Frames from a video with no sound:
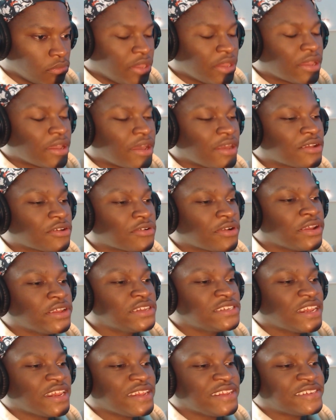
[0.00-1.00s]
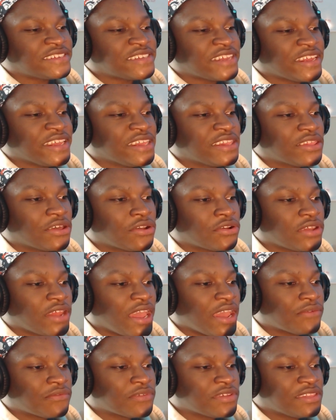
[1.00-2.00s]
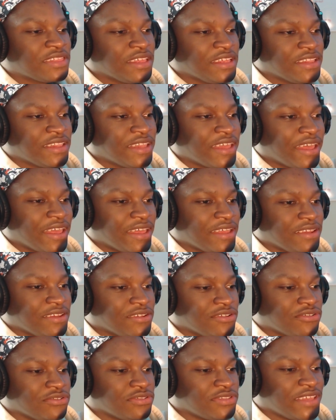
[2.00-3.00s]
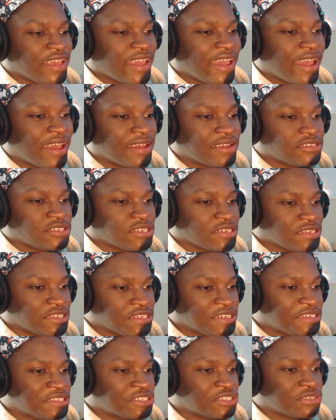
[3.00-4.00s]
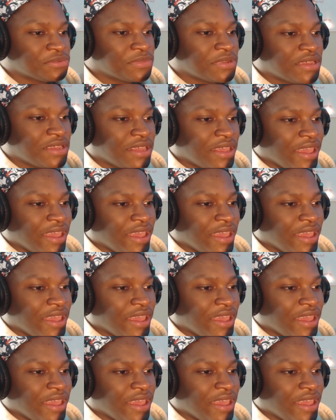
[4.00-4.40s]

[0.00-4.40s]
Kind of crazy that he said he learned everything that, you know, they had to teach him,